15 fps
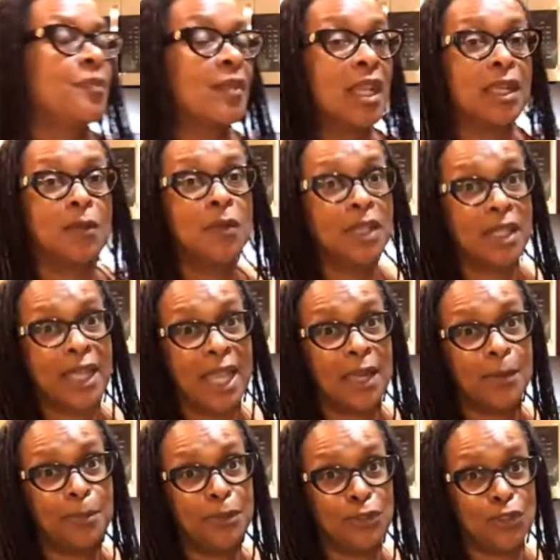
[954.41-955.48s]
and i want to kind
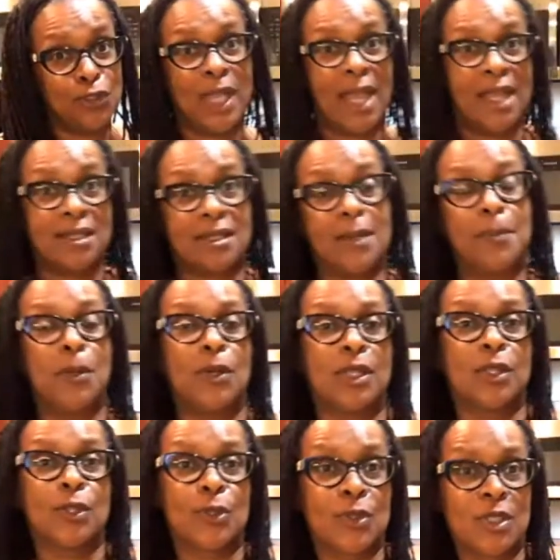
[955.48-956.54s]
of put you guys up on a
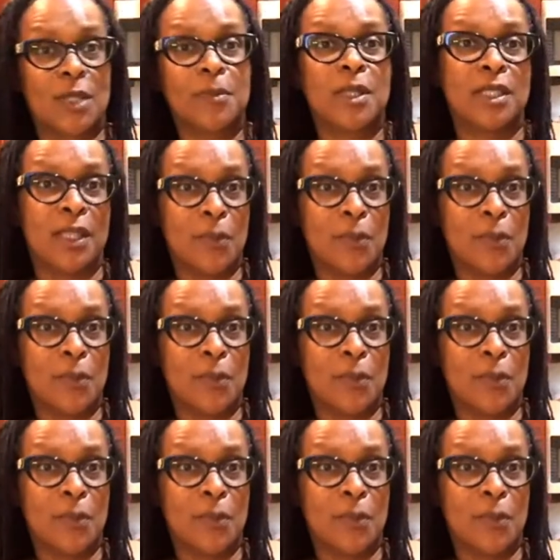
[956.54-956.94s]
little something